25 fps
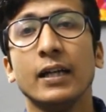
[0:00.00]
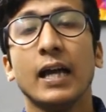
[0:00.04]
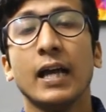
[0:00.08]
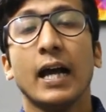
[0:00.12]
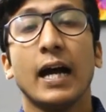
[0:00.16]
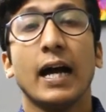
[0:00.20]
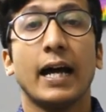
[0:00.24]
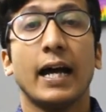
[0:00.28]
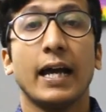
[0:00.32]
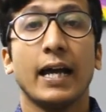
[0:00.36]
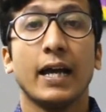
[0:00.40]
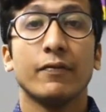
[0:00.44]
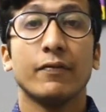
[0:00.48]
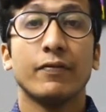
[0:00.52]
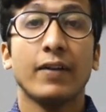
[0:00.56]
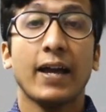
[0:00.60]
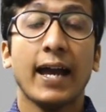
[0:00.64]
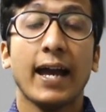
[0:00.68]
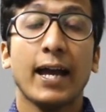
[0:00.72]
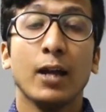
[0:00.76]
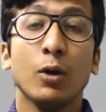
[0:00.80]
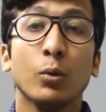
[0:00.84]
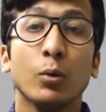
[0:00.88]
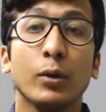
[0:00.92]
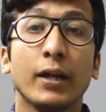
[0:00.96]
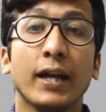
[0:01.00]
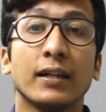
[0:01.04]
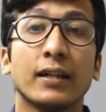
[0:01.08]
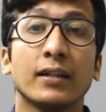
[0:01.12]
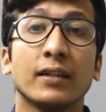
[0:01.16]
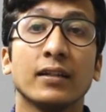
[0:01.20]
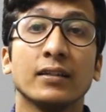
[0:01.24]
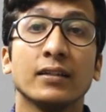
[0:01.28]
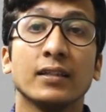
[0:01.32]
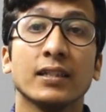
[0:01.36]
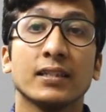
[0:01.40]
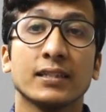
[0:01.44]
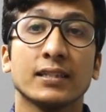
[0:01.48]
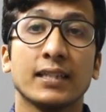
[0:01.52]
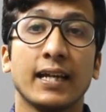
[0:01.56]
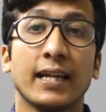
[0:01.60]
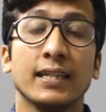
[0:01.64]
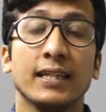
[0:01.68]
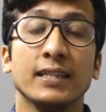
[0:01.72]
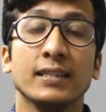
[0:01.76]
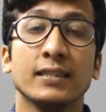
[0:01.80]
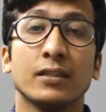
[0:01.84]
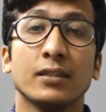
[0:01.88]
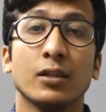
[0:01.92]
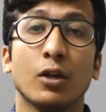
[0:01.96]
I have allocated the
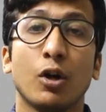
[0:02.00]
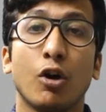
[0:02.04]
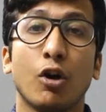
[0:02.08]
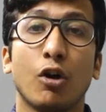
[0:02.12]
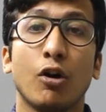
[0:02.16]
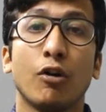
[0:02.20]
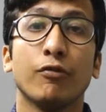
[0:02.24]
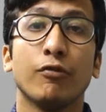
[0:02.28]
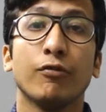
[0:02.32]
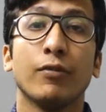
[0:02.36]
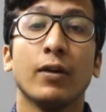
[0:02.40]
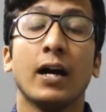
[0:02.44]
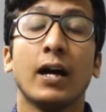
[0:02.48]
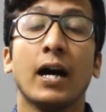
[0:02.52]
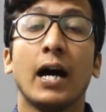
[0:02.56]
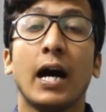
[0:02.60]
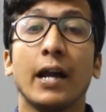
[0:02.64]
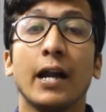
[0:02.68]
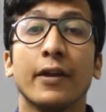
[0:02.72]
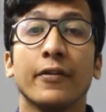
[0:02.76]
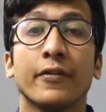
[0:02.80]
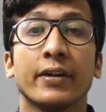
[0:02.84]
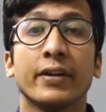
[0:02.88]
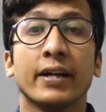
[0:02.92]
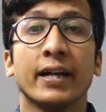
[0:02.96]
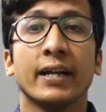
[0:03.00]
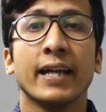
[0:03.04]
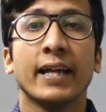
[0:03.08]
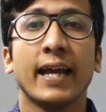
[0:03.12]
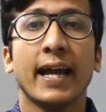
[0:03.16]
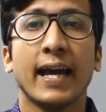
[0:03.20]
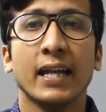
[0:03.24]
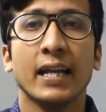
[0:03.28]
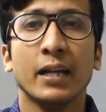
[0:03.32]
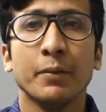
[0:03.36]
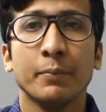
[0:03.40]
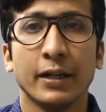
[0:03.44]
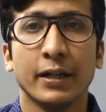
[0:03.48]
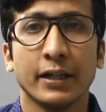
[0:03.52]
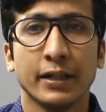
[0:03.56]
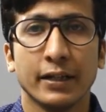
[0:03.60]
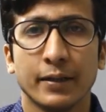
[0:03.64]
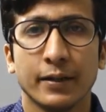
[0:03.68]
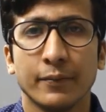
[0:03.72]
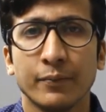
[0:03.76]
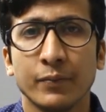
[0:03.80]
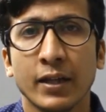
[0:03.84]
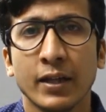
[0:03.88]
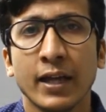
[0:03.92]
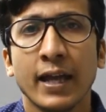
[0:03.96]
size of 100 element
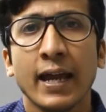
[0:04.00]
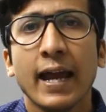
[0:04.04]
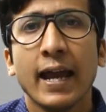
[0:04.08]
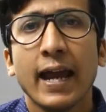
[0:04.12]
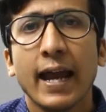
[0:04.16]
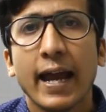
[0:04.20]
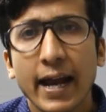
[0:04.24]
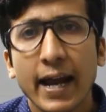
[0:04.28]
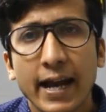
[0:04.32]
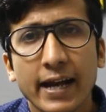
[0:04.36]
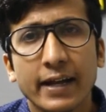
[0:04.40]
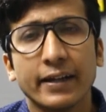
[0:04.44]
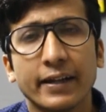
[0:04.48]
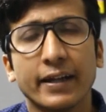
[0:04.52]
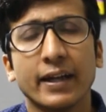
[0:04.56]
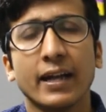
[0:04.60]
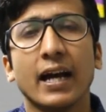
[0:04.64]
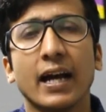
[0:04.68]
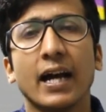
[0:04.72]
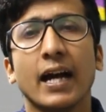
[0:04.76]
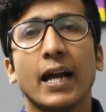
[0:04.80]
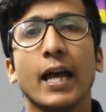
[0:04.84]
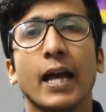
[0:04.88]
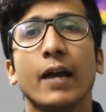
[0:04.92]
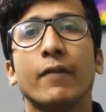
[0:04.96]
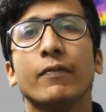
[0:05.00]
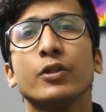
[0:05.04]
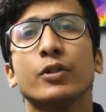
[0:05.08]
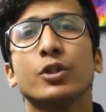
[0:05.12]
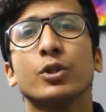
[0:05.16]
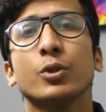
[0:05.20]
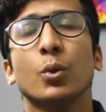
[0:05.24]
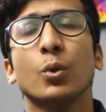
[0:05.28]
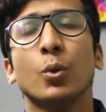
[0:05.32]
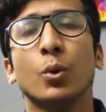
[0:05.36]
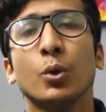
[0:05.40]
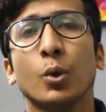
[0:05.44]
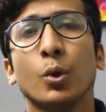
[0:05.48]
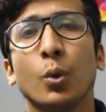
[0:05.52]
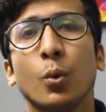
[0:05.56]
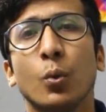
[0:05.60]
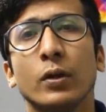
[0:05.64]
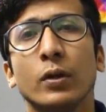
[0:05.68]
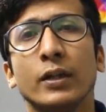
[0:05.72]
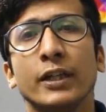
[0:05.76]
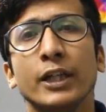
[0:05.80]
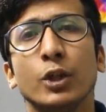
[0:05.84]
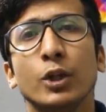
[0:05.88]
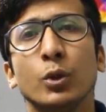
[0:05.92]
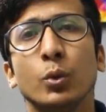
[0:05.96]
and I have stored
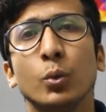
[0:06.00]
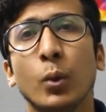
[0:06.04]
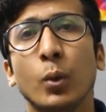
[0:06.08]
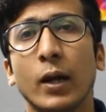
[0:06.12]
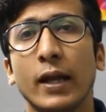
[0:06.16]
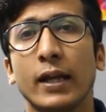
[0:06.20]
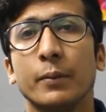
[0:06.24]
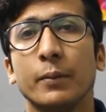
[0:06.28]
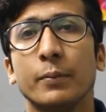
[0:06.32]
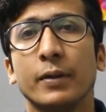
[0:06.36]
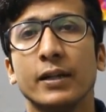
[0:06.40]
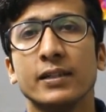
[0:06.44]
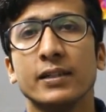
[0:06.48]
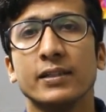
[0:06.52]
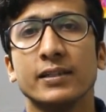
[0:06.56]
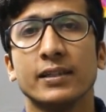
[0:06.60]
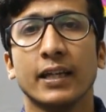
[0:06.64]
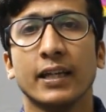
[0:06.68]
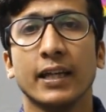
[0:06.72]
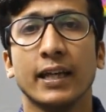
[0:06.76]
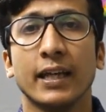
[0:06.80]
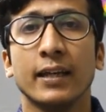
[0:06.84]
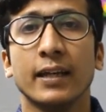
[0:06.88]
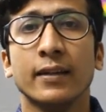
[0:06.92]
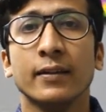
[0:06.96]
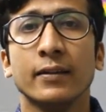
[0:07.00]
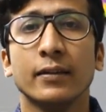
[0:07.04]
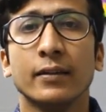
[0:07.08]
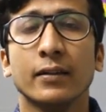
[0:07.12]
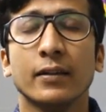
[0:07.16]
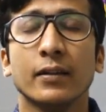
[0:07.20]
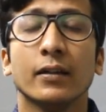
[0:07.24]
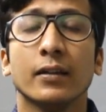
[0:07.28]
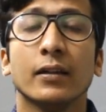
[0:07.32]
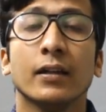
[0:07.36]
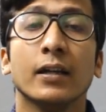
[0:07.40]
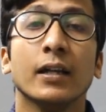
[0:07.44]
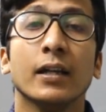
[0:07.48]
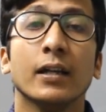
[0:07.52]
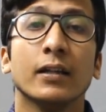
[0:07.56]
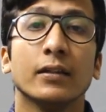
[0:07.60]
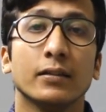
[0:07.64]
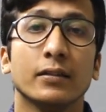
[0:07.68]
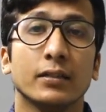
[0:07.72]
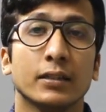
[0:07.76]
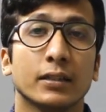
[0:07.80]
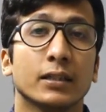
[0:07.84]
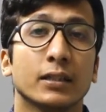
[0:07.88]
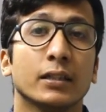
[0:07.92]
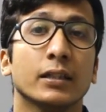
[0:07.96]
only 2 elements in
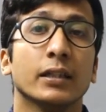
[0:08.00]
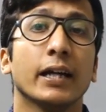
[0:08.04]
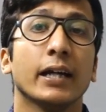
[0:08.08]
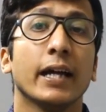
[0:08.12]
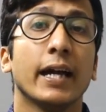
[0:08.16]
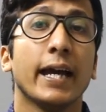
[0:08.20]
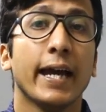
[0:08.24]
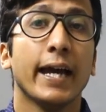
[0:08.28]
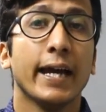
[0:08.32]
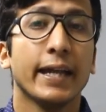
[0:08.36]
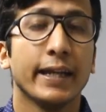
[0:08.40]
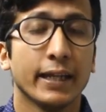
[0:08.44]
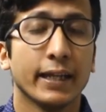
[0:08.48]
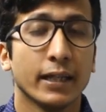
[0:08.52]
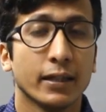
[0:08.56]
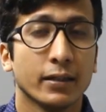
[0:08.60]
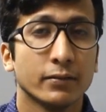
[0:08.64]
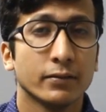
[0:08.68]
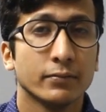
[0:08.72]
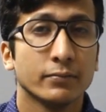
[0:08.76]
the array.